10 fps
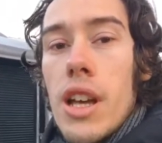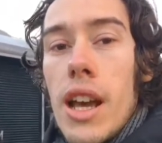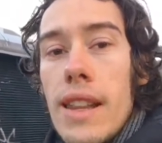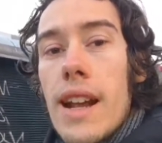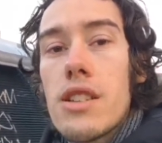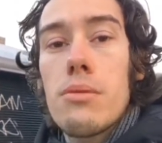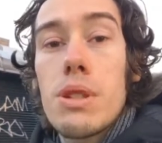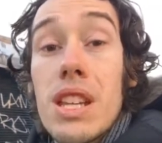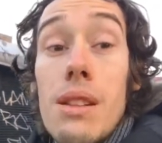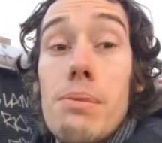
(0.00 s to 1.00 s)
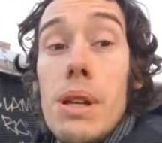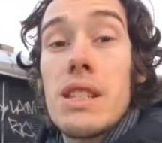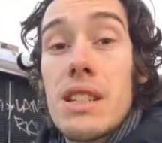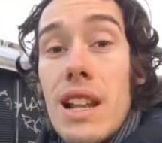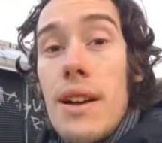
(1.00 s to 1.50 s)
and there are some set
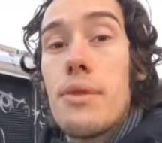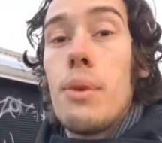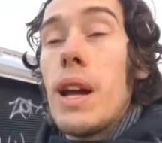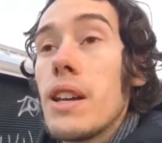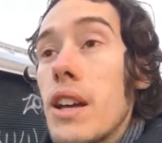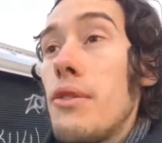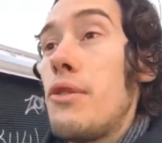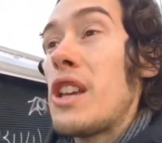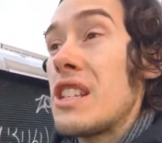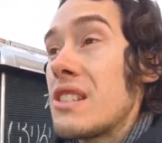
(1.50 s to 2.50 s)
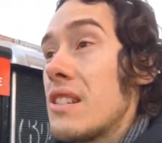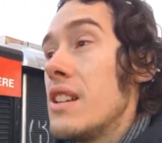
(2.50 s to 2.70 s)
pieces left where you can visit